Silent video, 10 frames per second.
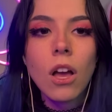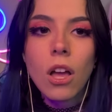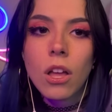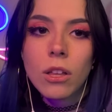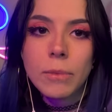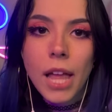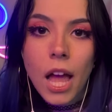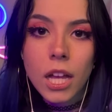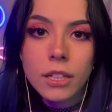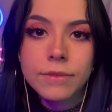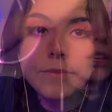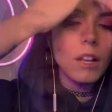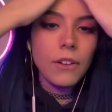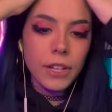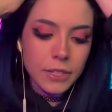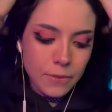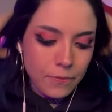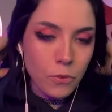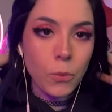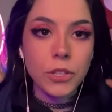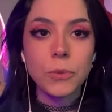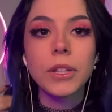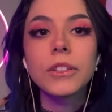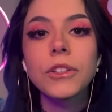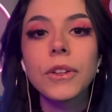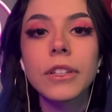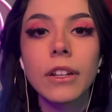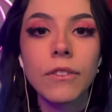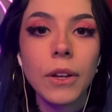All Black. All right, which one do you identify